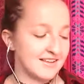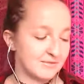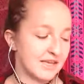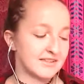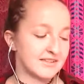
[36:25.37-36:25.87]

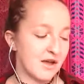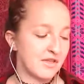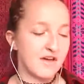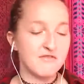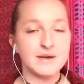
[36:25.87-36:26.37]
because I
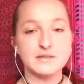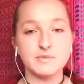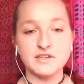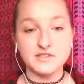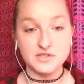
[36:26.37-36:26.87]
only have my
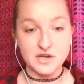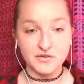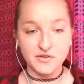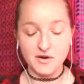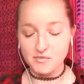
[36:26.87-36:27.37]
experience to
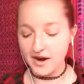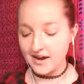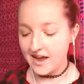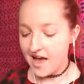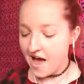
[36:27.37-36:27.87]
share from,
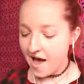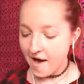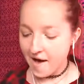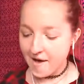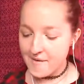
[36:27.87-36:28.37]
right?
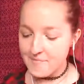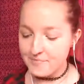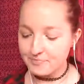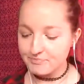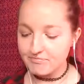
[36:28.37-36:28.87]

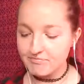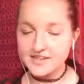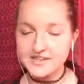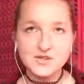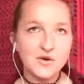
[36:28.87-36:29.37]

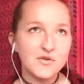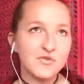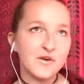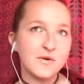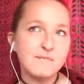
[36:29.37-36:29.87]
So
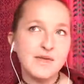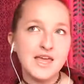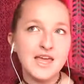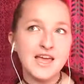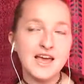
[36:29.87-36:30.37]
for
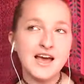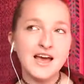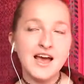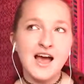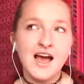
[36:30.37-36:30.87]
me,
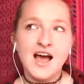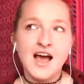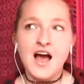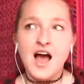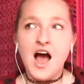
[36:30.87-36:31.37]

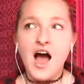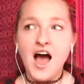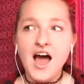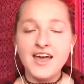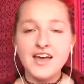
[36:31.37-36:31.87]

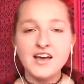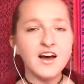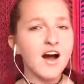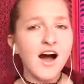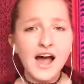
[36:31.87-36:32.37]
I
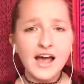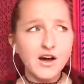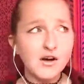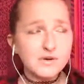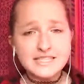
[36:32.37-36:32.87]

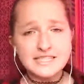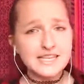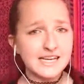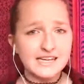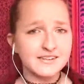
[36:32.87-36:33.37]
always
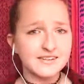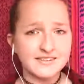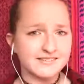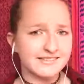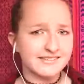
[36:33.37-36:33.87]
like
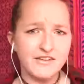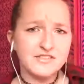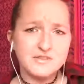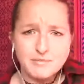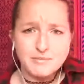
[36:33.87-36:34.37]

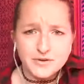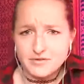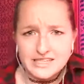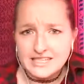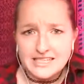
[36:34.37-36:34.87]
loved
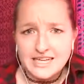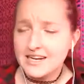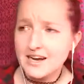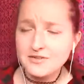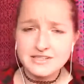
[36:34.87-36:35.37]
people, really.
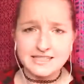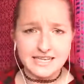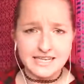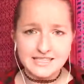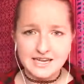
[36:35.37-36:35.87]
Like, I always
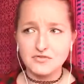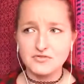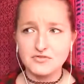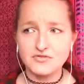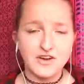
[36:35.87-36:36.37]
liked to
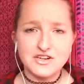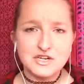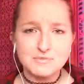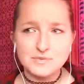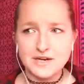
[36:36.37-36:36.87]
have
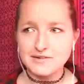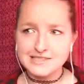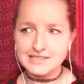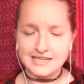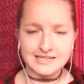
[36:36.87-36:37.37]
friendships, and I
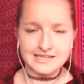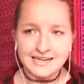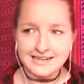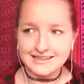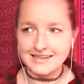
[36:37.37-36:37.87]
always liked to
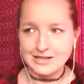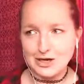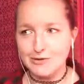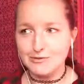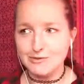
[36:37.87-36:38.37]
kind of like
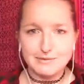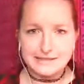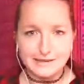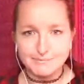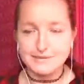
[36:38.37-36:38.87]
know what
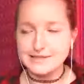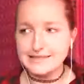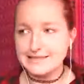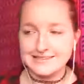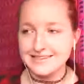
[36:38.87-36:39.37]
was up and
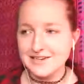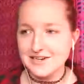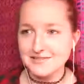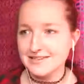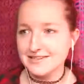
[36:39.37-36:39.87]
things, you
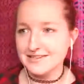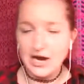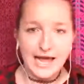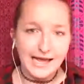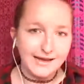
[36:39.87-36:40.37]
know, and
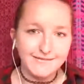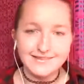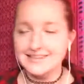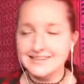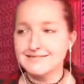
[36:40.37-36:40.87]
want to hang
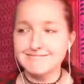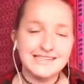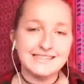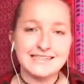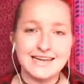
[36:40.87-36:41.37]
out and
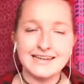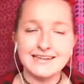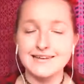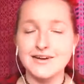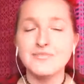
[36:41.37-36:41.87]
things like
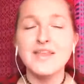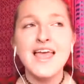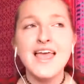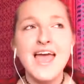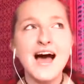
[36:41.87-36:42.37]
that, you know.
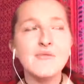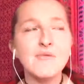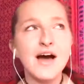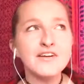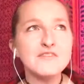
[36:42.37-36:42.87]

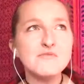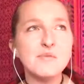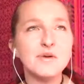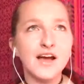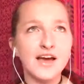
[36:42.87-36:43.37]
I
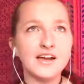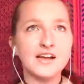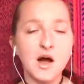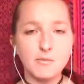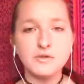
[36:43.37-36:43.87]
remember I had
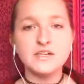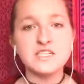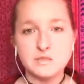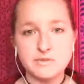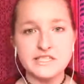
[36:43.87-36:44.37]
a couple
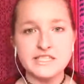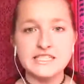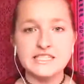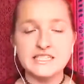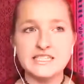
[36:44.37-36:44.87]

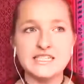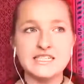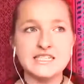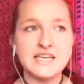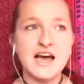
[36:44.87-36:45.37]

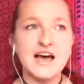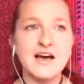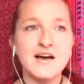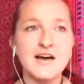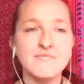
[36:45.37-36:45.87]
experiences
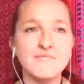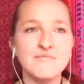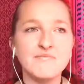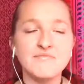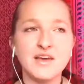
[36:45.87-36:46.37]

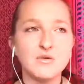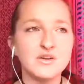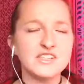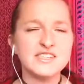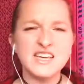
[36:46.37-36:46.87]
that
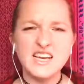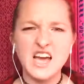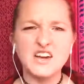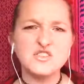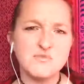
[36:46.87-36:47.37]
were just like
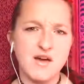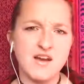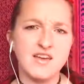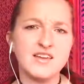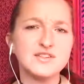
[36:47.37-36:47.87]
kind of
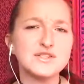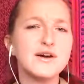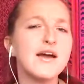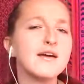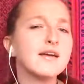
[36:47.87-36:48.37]
traumatic, and
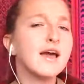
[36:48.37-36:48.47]
so I